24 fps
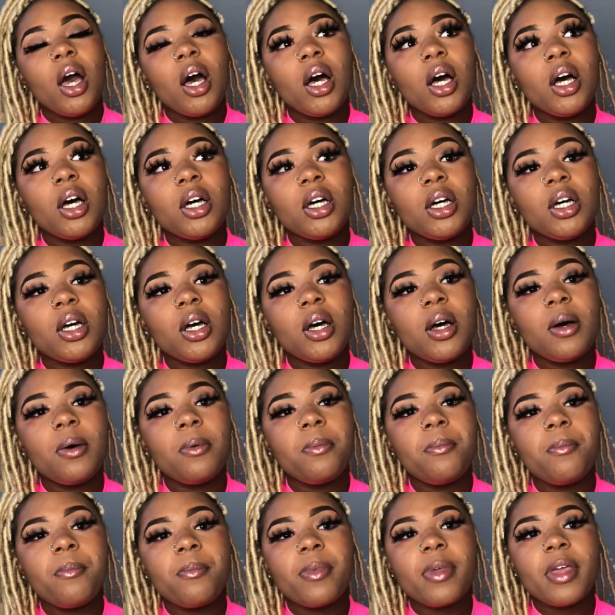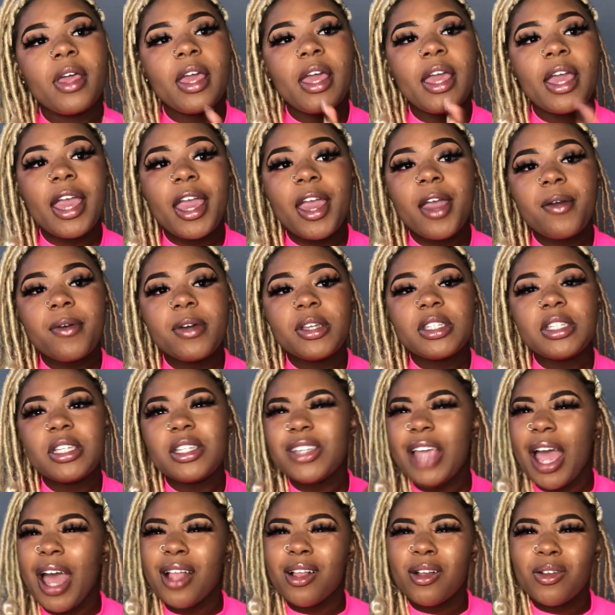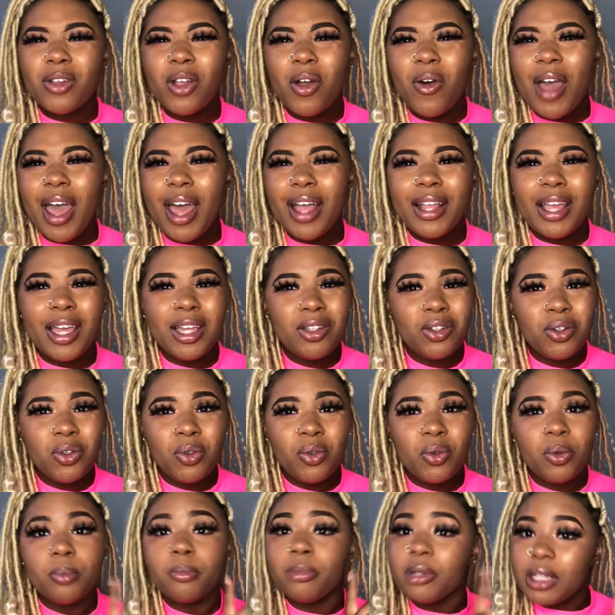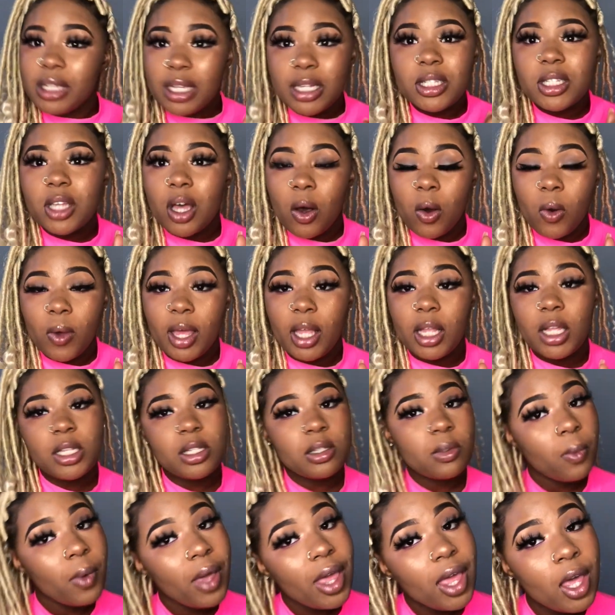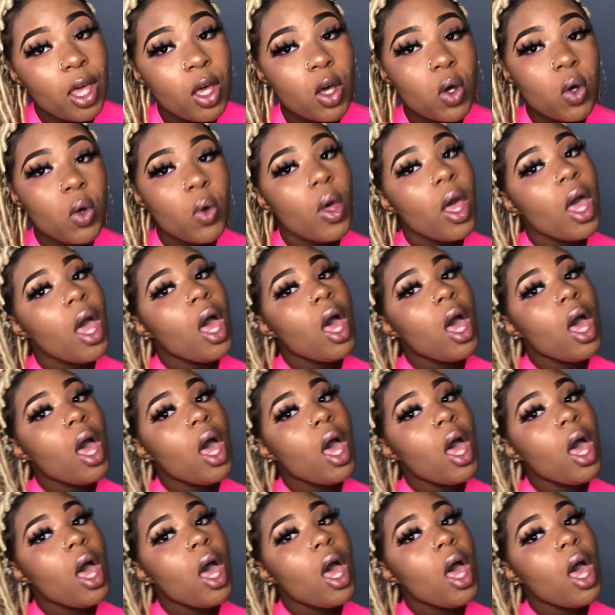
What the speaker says: In Heritage, I don't know how they do, but that's co-ed as well.